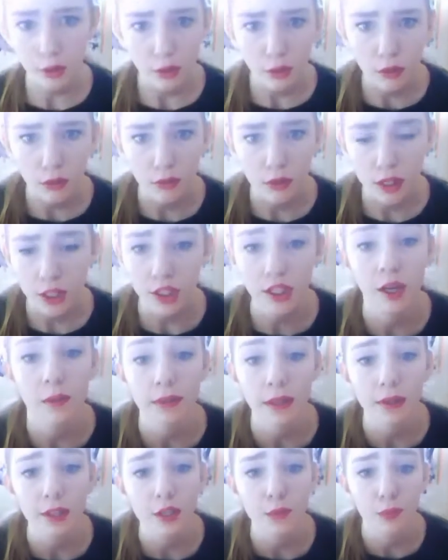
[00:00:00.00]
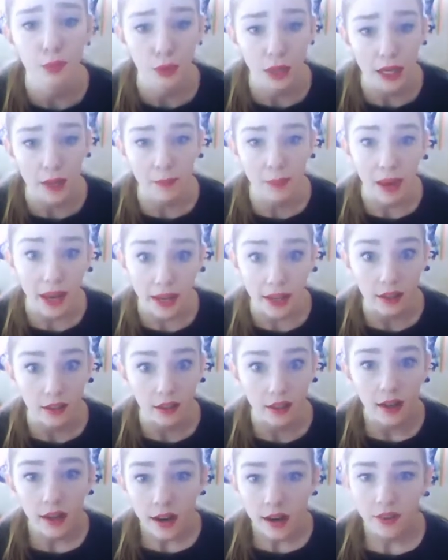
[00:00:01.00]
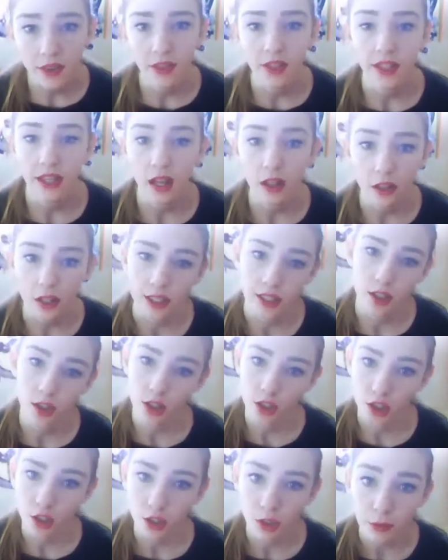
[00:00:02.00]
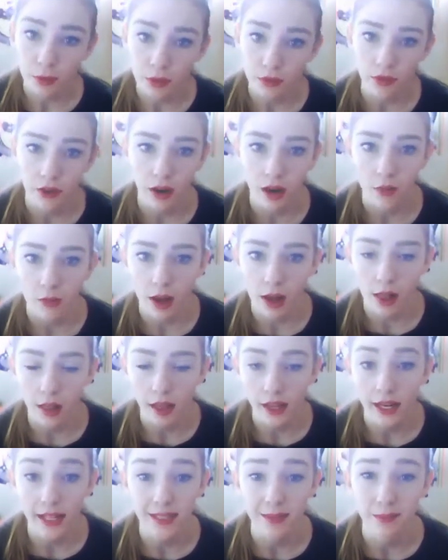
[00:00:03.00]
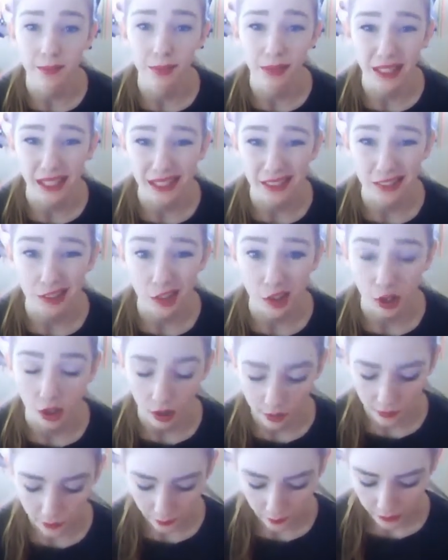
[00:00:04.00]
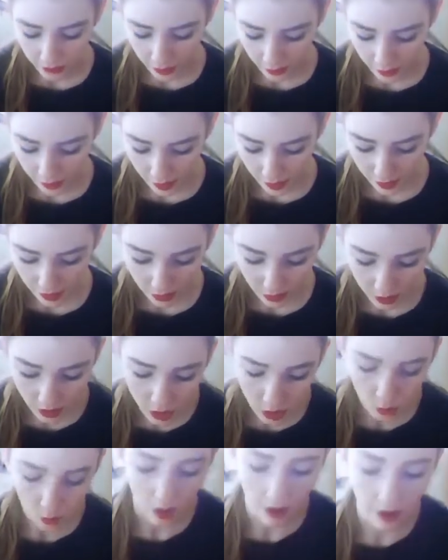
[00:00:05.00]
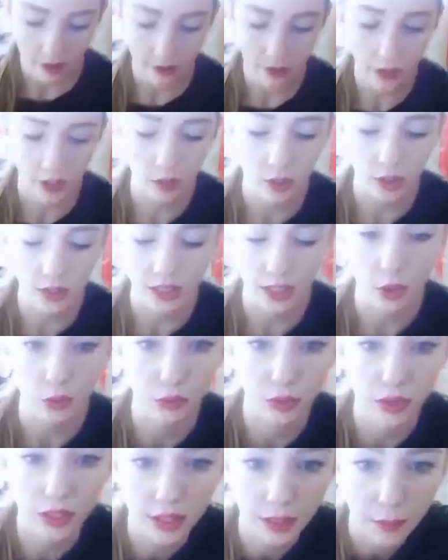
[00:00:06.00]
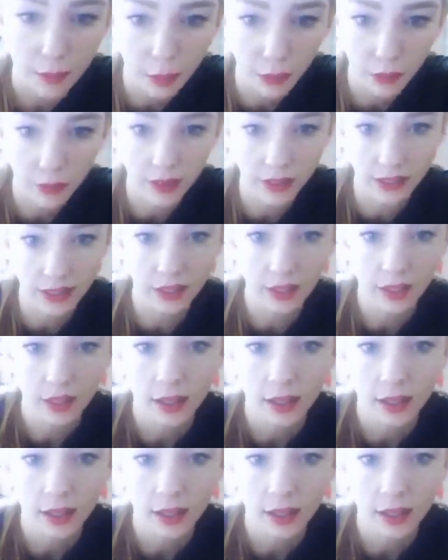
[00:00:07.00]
No, it just comes out this bright pink. So the color doesn't distribute very well and it doesn't blend at all. And then this one, you know, looks like a really pretty,